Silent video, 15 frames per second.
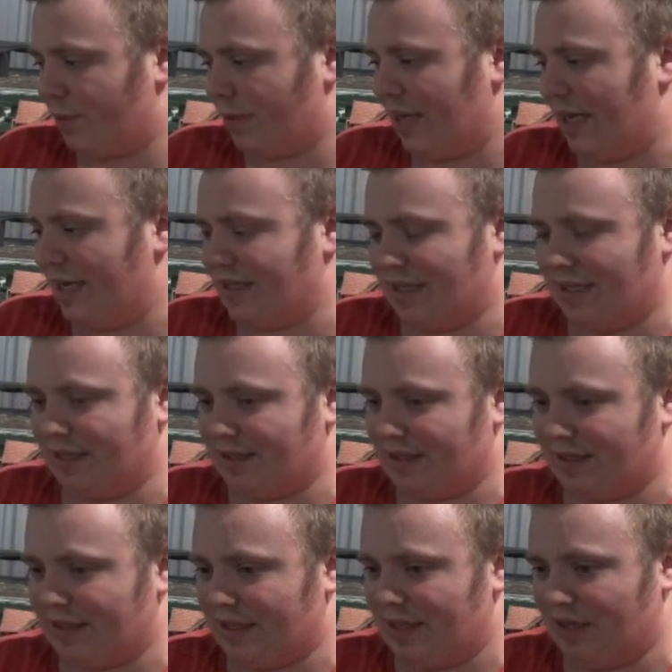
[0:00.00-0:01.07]
pleasing
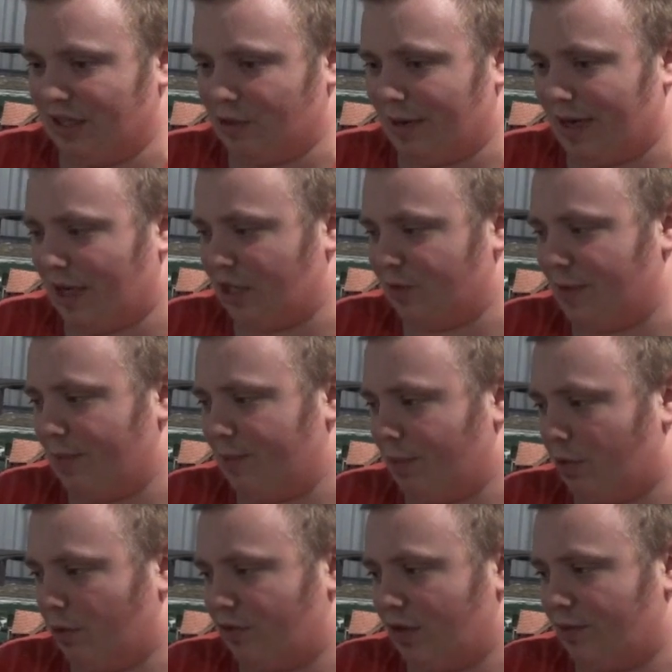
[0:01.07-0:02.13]
to see these wagons being
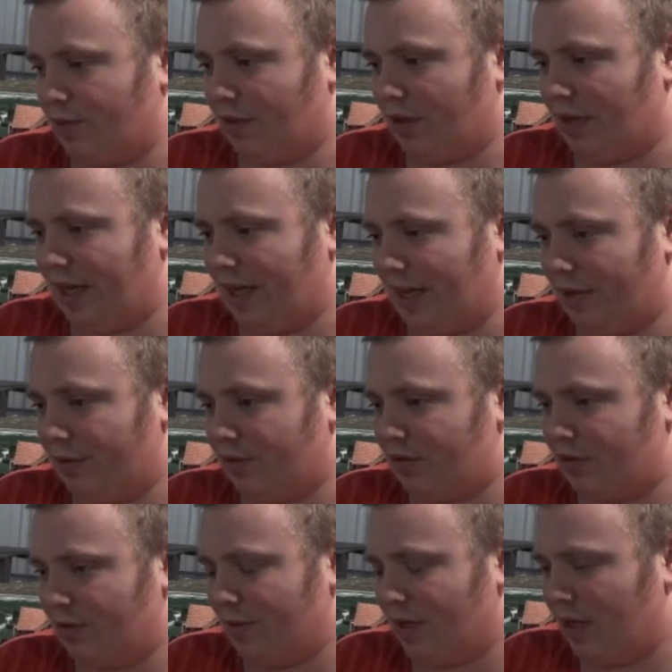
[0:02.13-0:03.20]
pulled around by the
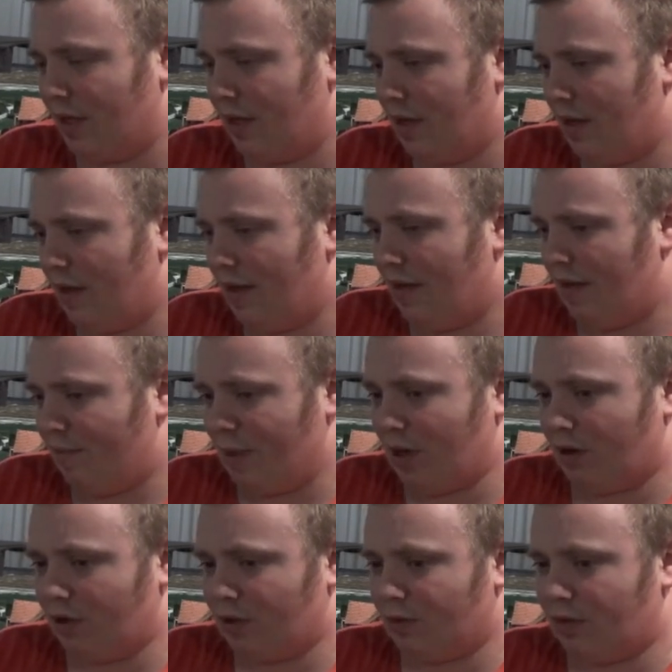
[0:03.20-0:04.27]
layout
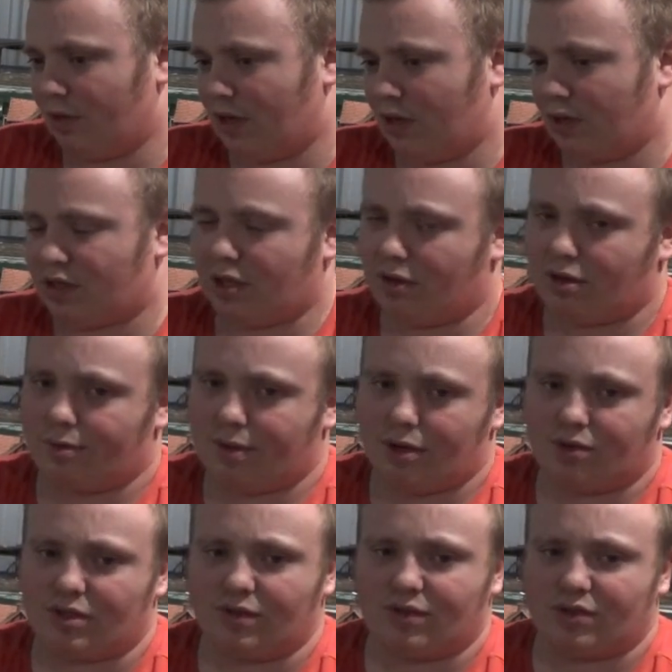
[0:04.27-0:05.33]
behind one of those
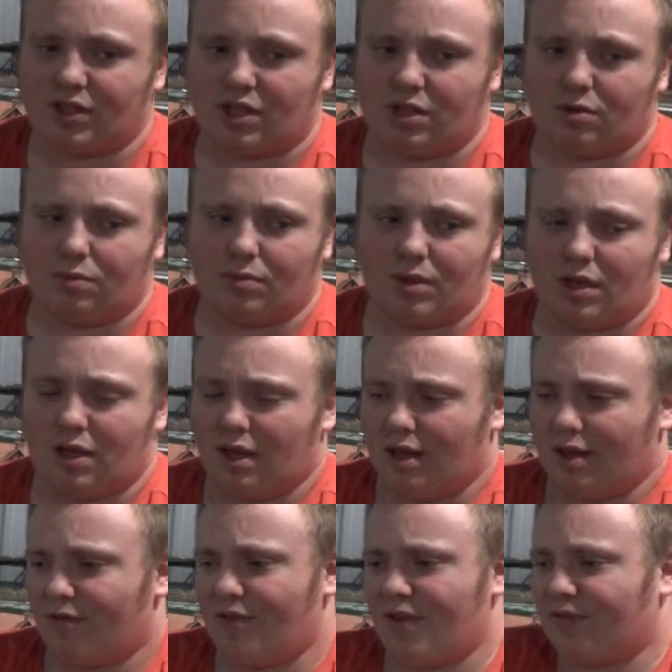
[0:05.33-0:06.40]
locomotives. So
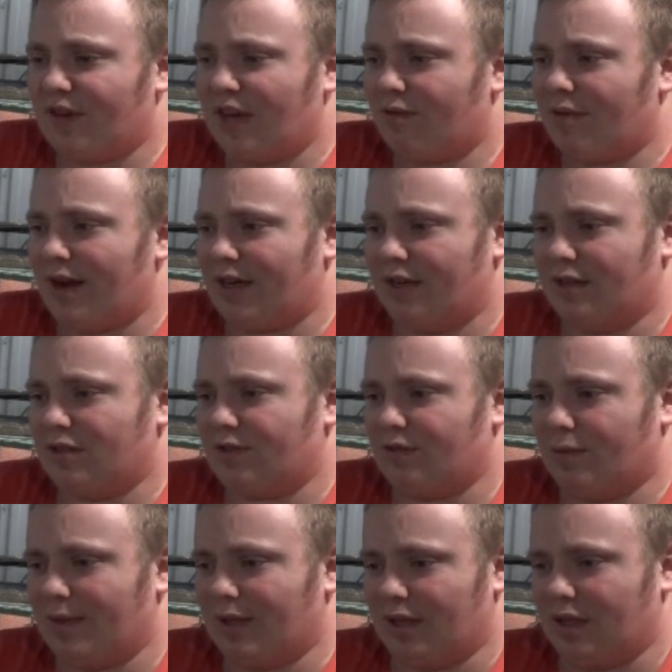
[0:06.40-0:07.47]
15 wagons
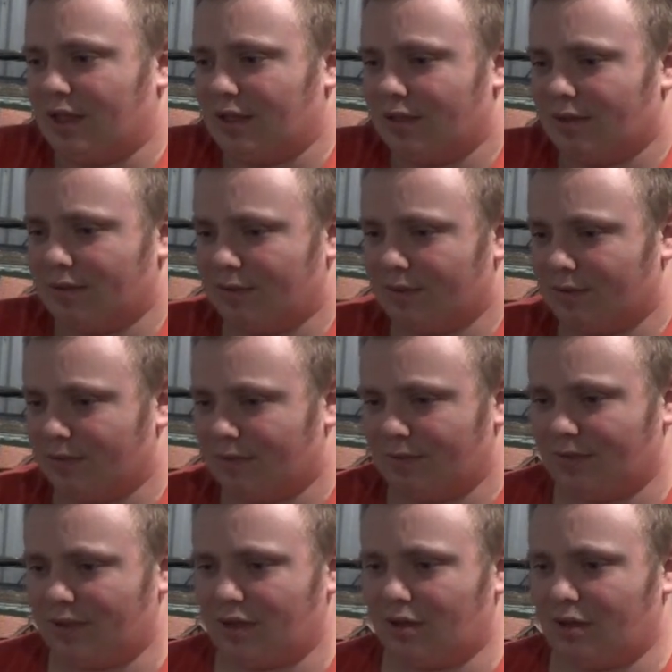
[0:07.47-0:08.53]
for me
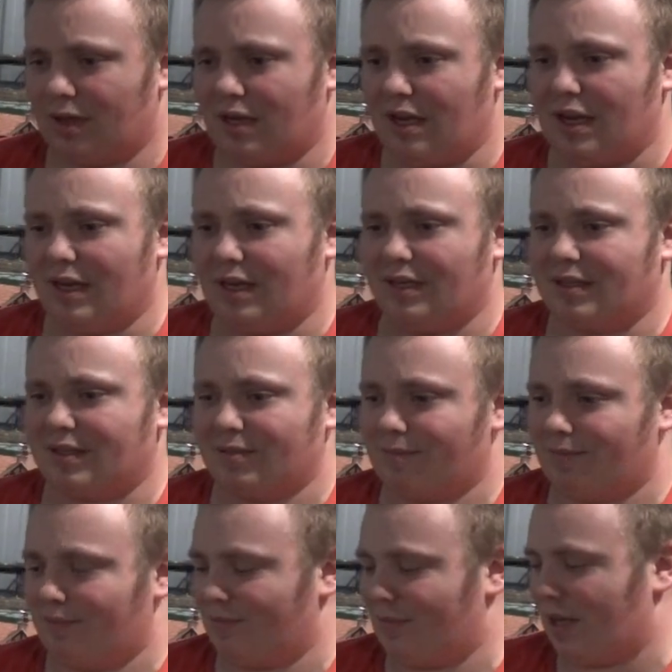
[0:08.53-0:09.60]
is
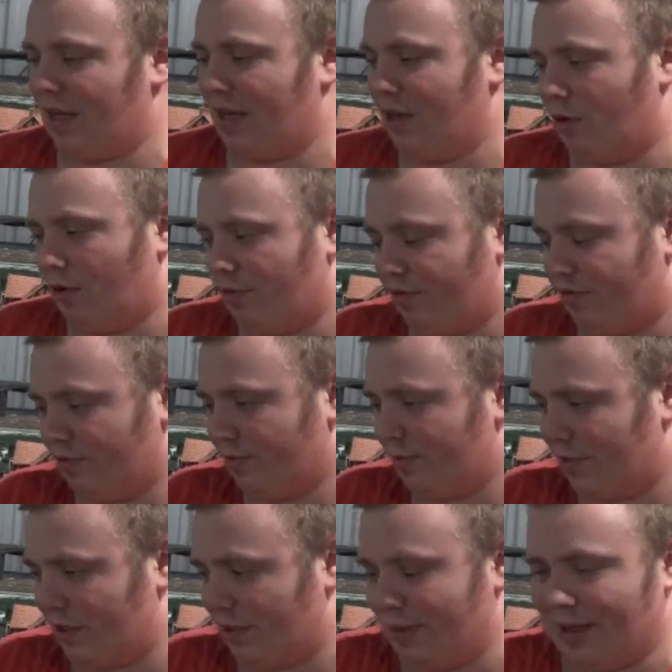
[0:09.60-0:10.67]
enough,
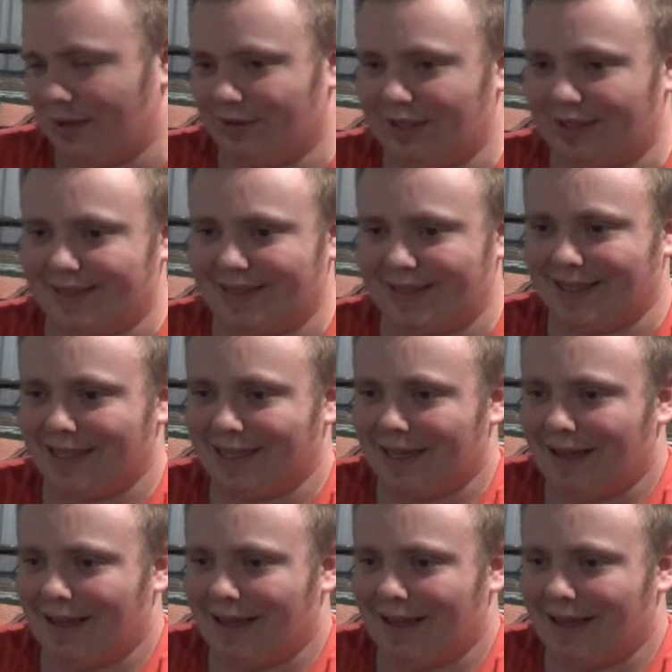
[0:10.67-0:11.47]
to be honest.